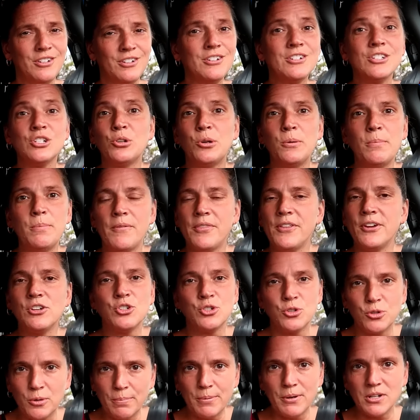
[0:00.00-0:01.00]
There's trooper, they're
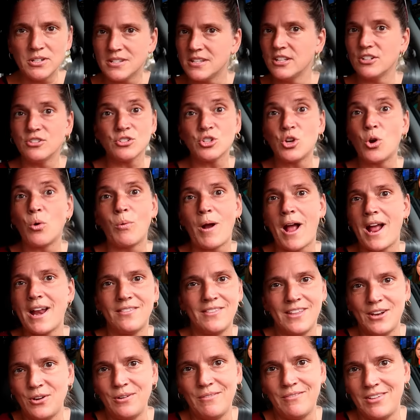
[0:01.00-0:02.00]
troopers. They'll just go ride
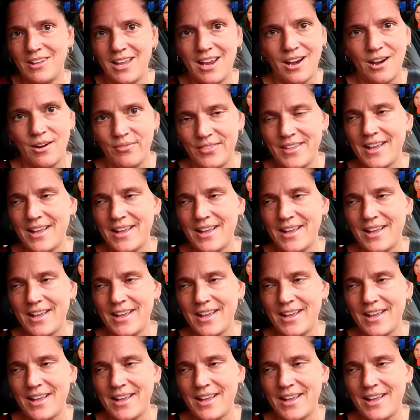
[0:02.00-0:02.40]
it. They don't even care.